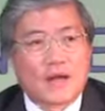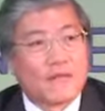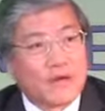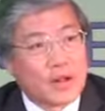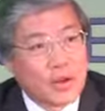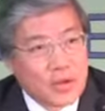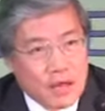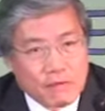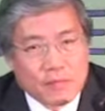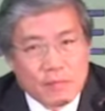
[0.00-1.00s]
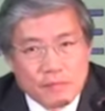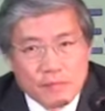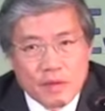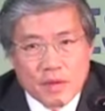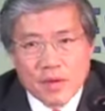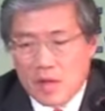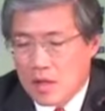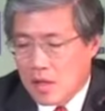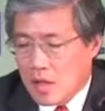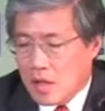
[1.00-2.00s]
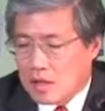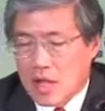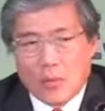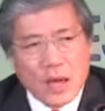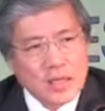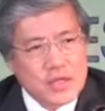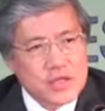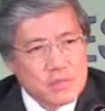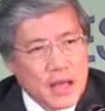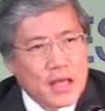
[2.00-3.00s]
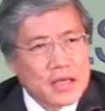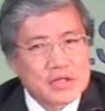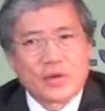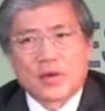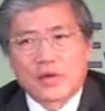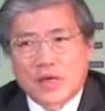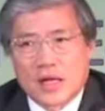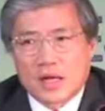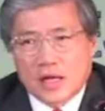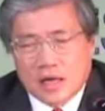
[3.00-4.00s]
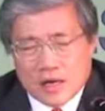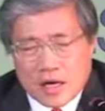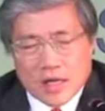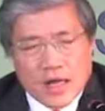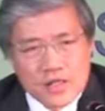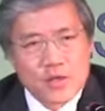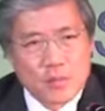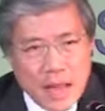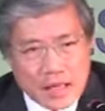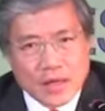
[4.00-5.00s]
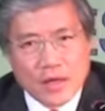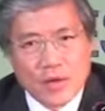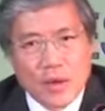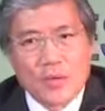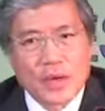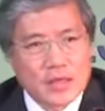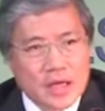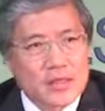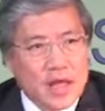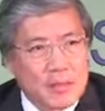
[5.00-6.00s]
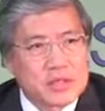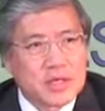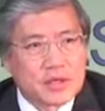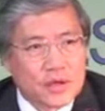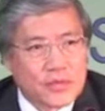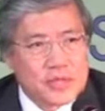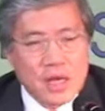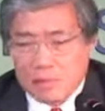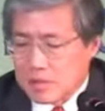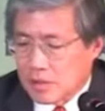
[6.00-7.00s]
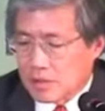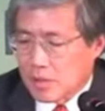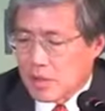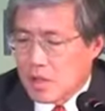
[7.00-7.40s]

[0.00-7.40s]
at a very low level. Now, why did Japan got hit so badly when we are not the epicenter of this episode?